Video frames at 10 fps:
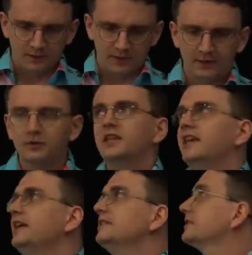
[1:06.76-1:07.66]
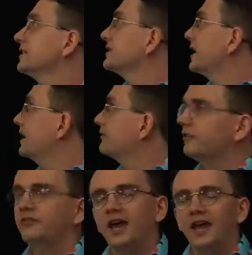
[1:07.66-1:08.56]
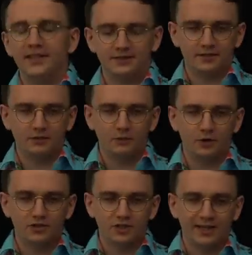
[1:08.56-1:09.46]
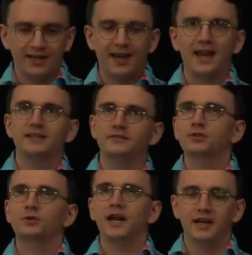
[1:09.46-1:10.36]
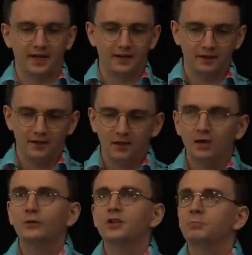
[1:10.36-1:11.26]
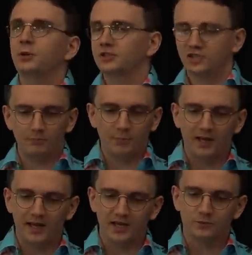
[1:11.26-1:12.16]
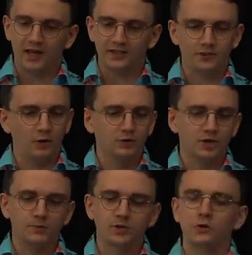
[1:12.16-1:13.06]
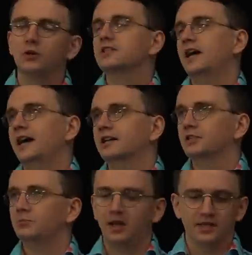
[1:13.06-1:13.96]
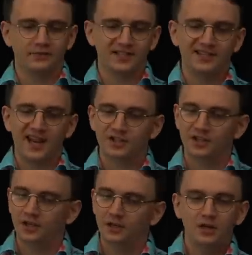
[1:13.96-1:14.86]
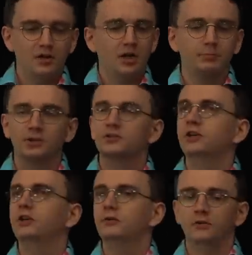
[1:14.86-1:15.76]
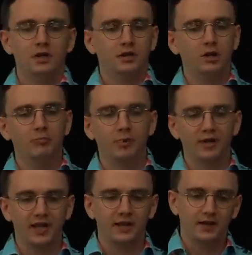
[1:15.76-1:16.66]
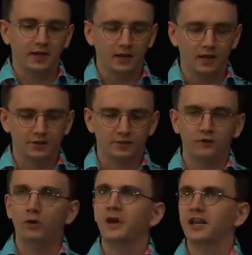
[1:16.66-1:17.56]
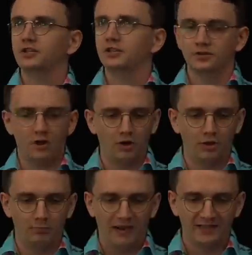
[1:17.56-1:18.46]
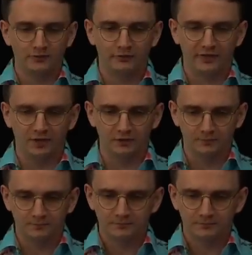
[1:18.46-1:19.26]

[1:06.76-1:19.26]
Now, key to this state of affairs was collective training which put simply is where soldiers were taught to act as part of a section, a platoon, company and larger formations on the battlefield.